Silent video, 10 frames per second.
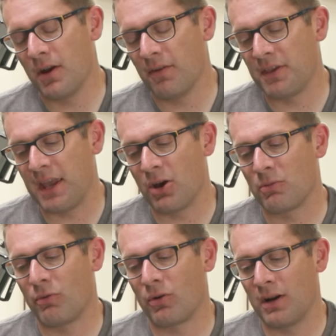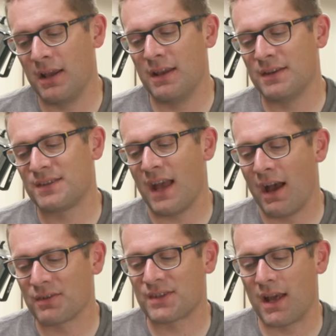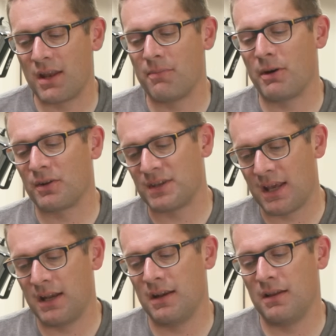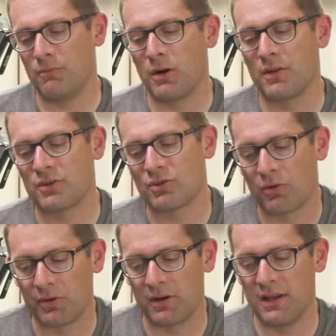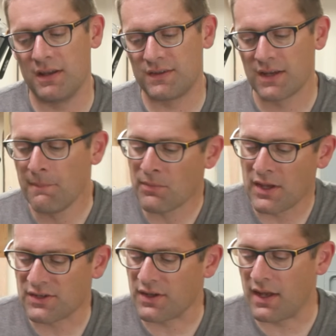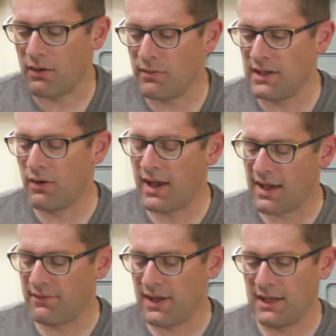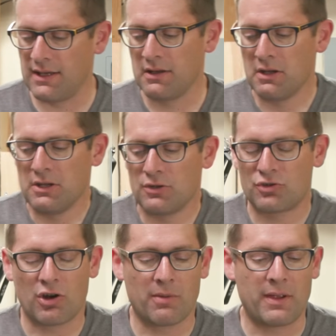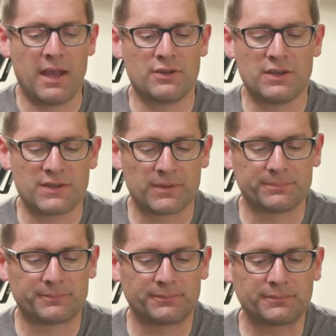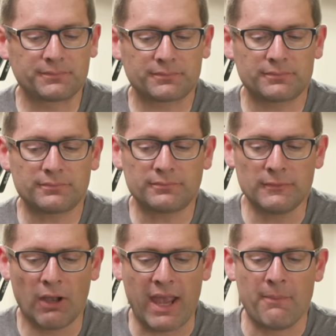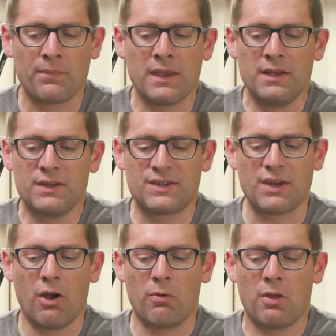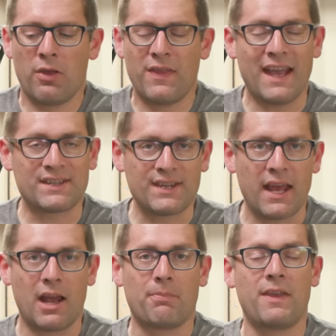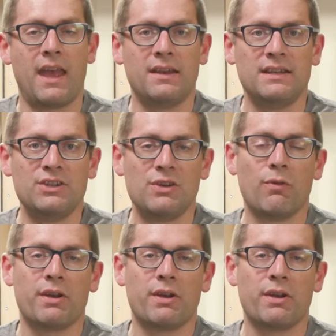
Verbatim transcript: of the counterbore is, the outside of the barrel tenon, and where the shoulder is so that we don't have any sharp edges. Okay, so that setup, the NTG